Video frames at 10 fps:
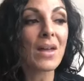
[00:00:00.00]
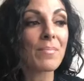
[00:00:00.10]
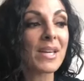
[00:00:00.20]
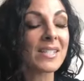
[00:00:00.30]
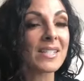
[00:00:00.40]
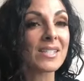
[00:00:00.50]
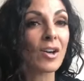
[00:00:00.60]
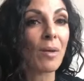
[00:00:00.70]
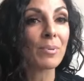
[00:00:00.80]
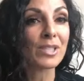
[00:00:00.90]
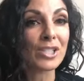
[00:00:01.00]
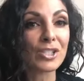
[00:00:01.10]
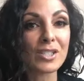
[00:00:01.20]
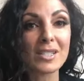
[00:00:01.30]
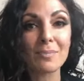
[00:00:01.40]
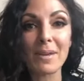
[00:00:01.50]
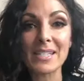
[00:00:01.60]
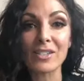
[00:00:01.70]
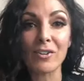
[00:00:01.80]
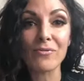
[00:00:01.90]
because this competition is
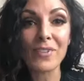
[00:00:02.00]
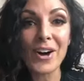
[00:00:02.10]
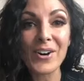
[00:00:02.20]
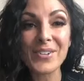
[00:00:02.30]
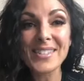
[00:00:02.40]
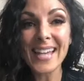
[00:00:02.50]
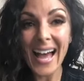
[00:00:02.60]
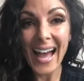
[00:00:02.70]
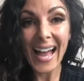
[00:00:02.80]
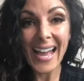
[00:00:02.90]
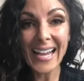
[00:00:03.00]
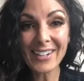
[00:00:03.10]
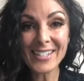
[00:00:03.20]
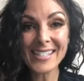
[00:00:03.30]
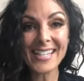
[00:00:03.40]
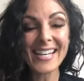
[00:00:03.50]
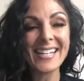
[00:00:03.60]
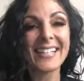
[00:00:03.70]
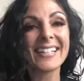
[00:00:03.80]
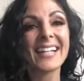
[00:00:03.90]
based on votes. Hi,
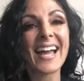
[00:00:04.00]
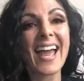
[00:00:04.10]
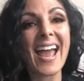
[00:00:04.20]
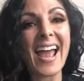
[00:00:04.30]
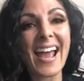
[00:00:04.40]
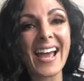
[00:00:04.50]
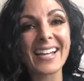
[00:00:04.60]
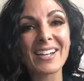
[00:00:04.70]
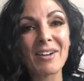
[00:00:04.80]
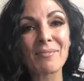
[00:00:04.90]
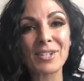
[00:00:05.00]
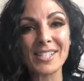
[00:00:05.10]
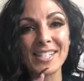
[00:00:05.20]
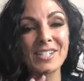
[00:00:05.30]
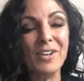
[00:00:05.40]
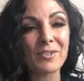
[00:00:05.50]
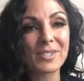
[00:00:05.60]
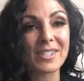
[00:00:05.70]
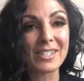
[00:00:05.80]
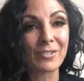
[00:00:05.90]
Kristen. And Kristen
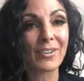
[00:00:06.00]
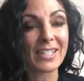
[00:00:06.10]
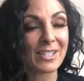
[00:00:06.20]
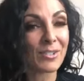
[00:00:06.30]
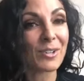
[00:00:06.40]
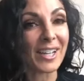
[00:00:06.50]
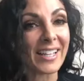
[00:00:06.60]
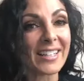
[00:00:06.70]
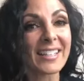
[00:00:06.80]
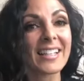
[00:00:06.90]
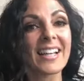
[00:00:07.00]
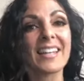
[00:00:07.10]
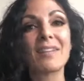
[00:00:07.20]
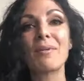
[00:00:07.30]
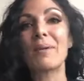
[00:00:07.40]
knows this funny story that I'm